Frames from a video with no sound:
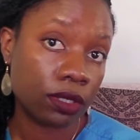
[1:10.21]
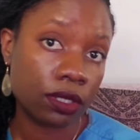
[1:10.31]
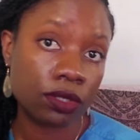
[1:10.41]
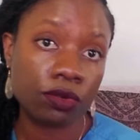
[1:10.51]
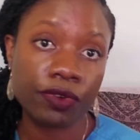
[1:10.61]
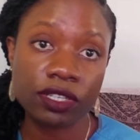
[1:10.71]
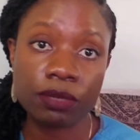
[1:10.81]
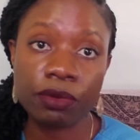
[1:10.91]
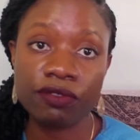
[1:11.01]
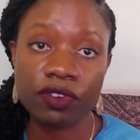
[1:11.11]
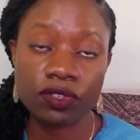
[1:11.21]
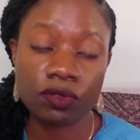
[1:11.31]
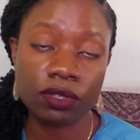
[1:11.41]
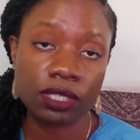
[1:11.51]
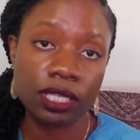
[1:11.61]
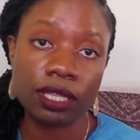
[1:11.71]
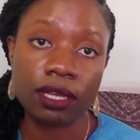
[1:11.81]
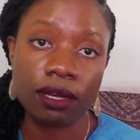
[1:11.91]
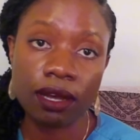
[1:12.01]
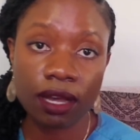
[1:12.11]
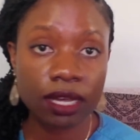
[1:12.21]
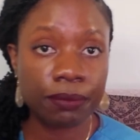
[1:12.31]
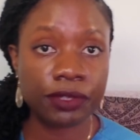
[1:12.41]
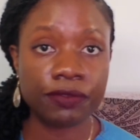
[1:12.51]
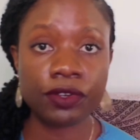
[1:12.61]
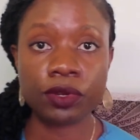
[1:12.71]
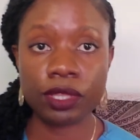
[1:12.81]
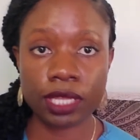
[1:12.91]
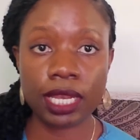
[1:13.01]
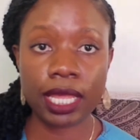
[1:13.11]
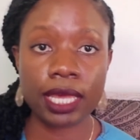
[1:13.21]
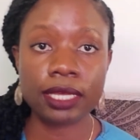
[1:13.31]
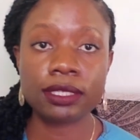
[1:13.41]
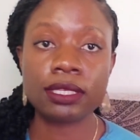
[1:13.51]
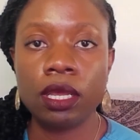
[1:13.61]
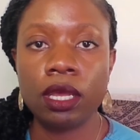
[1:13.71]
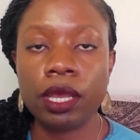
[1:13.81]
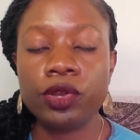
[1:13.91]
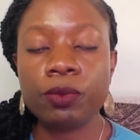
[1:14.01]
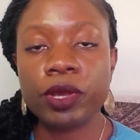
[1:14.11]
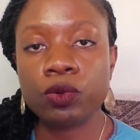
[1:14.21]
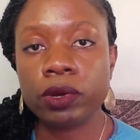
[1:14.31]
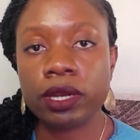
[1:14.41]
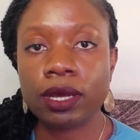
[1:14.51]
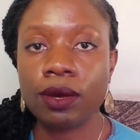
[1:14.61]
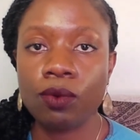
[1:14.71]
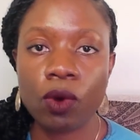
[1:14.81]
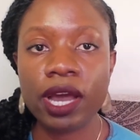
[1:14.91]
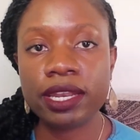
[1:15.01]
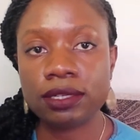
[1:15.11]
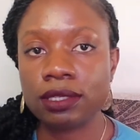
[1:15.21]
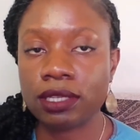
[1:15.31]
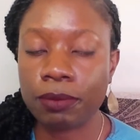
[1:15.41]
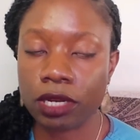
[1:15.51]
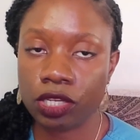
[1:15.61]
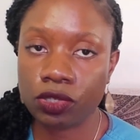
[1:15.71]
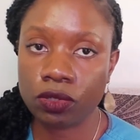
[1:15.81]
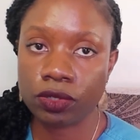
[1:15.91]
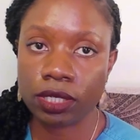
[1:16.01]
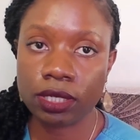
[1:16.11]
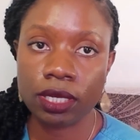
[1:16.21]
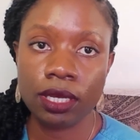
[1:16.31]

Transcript: So for example, infections in the arms, infection in the legs. And you might wonder, why does this happen in children?